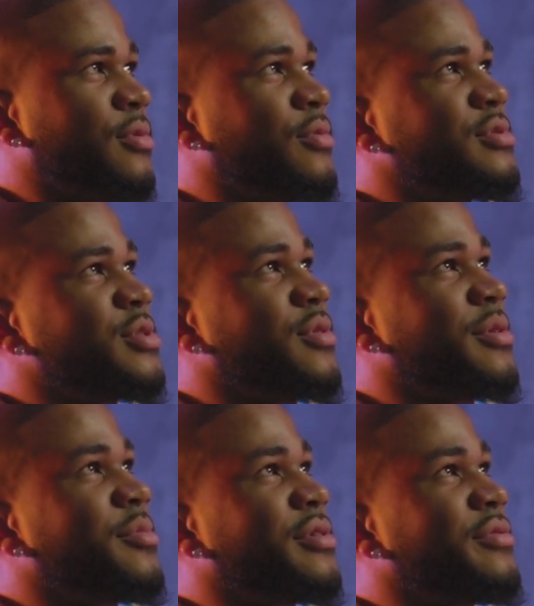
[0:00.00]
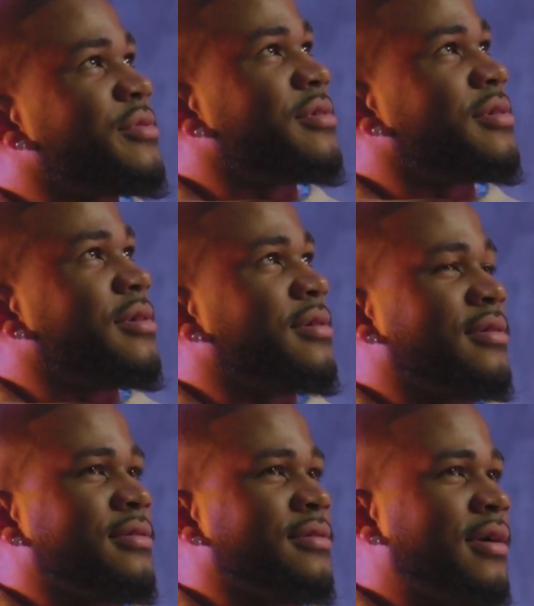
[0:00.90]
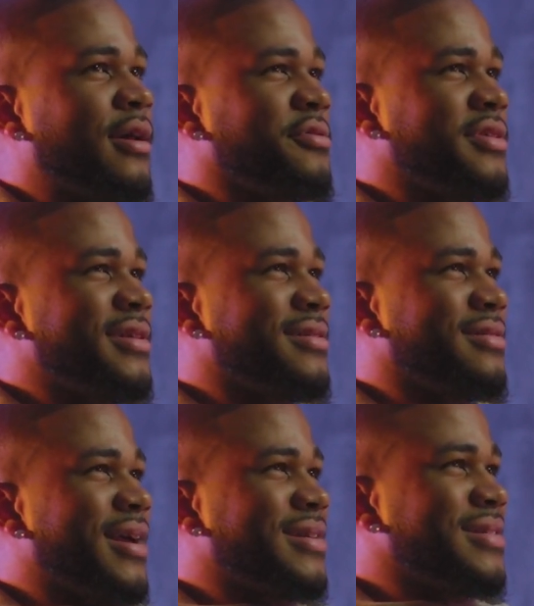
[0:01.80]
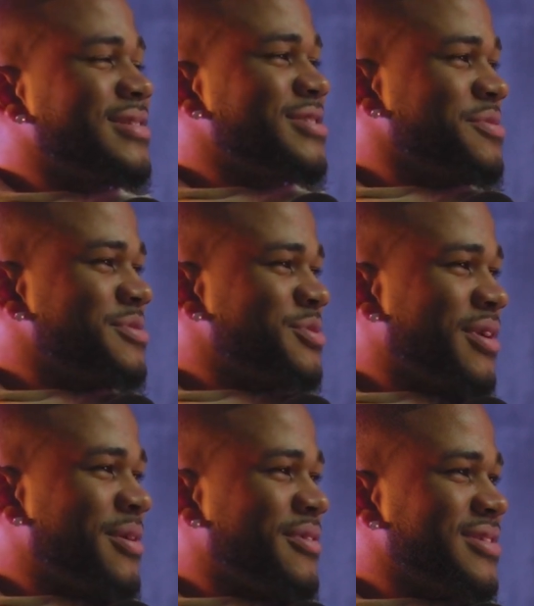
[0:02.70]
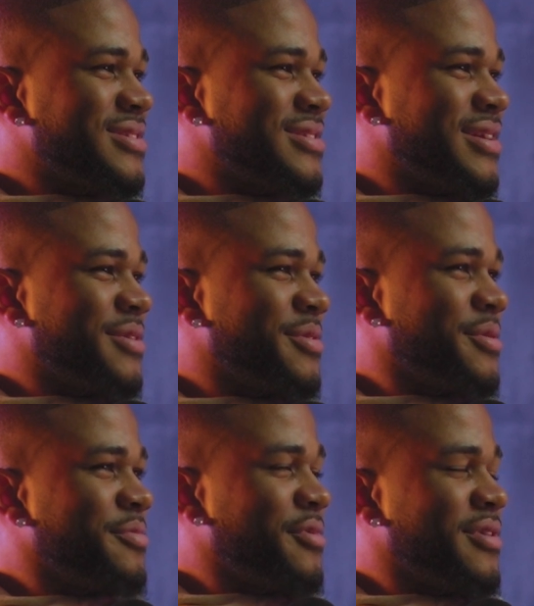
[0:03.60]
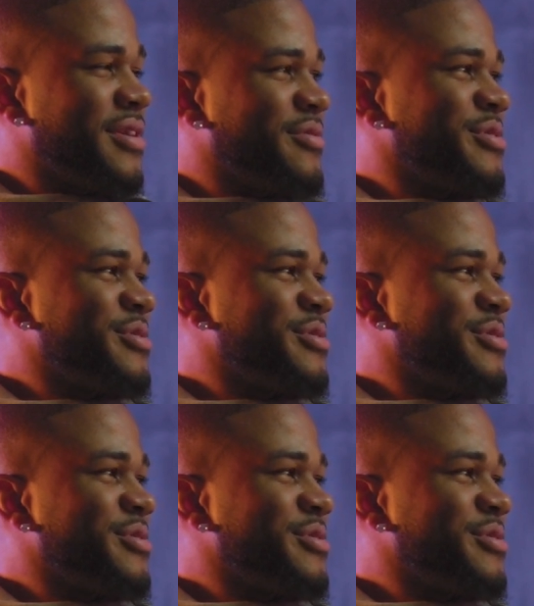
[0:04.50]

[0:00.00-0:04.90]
what's the word I'm looking for? I don't think lackadaisical is what I wanted to say, but whatever,